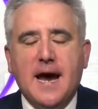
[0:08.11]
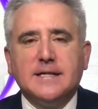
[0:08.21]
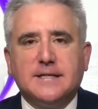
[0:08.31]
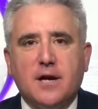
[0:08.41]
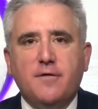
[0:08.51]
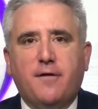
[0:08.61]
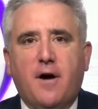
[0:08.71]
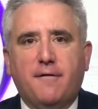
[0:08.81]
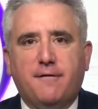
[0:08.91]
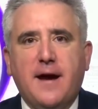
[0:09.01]
has so
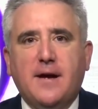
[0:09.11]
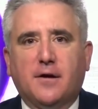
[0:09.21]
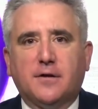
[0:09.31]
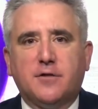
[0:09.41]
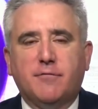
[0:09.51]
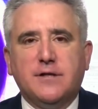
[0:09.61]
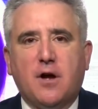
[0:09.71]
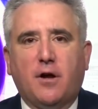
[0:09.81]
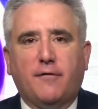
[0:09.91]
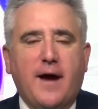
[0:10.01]
far failed to
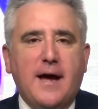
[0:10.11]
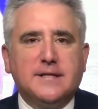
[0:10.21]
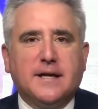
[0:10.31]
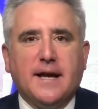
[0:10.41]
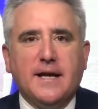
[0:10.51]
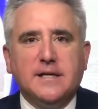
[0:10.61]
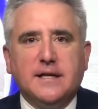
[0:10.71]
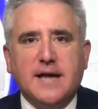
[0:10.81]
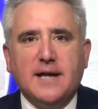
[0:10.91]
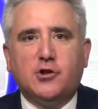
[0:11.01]
resolve
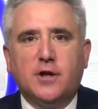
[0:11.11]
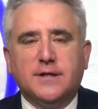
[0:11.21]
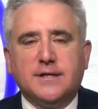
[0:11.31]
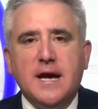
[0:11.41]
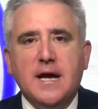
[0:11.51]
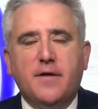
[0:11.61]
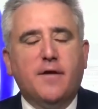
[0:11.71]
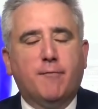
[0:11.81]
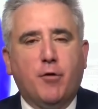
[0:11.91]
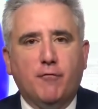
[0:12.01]
escalating tensions
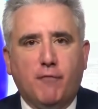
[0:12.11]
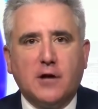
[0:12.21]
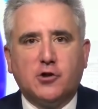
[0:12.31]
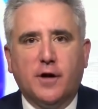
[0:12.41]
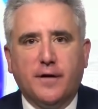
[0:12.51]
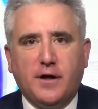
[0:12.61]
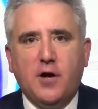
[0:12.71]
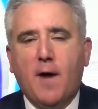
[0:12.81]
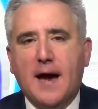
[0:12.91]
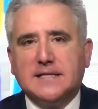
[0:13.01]
that have put Russia, the
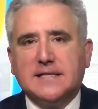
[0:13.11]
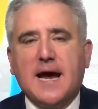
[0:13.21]
US,